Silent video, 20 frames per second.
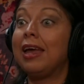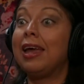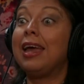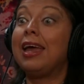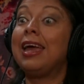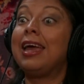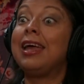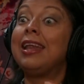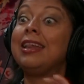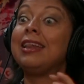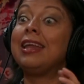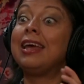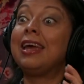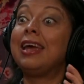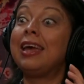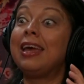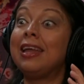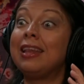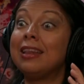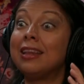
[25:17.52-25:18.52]
And
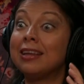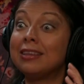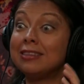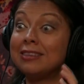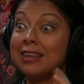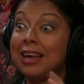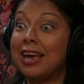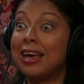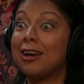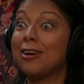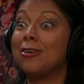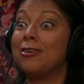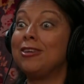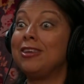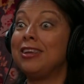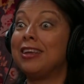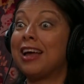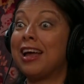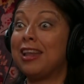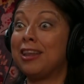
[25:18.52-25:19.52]
then the
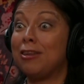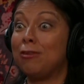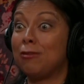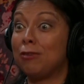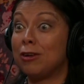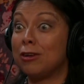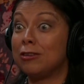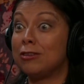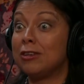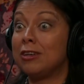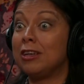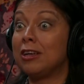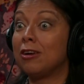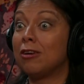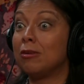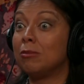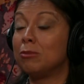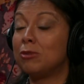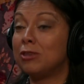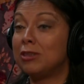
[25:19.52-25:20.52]
second anniversary
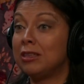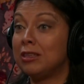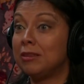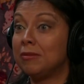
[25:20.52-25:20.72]
comes in.